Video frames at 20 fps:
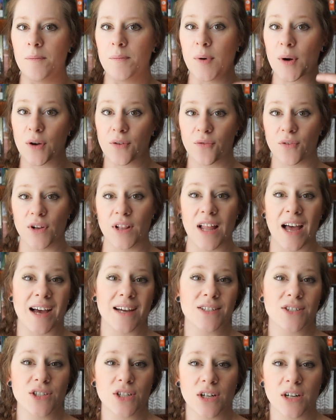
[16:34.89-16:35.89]
book for
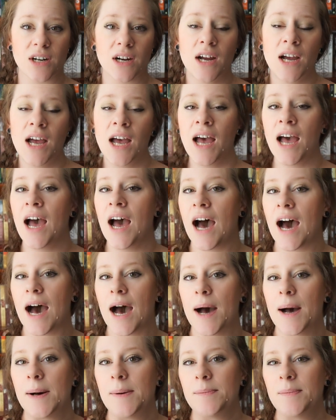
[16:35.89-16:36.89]
last year.
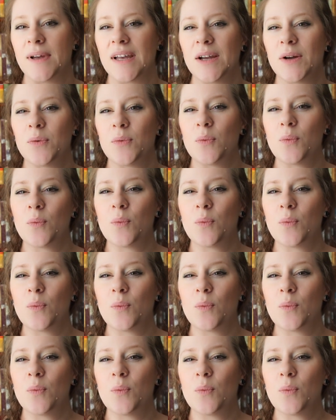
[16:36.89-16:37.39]
It